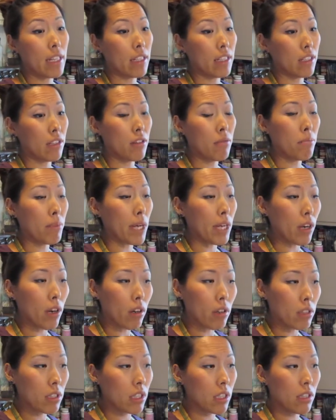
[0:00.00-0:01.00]
Like you can buy
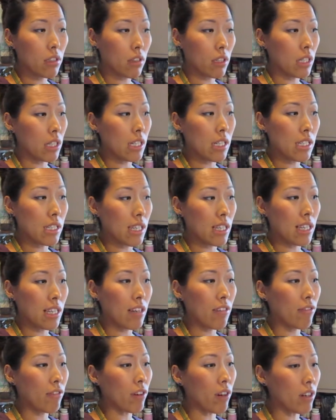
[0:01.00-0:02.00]
all the ingredients, I
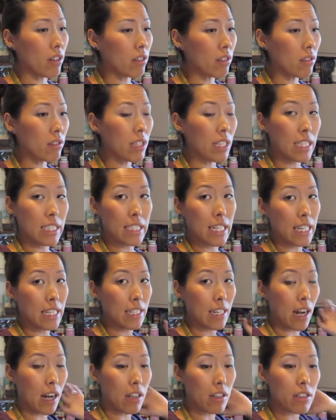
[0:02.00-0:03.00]
think, for under like
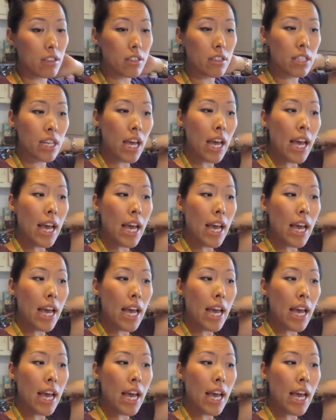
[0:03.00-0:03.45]
$10.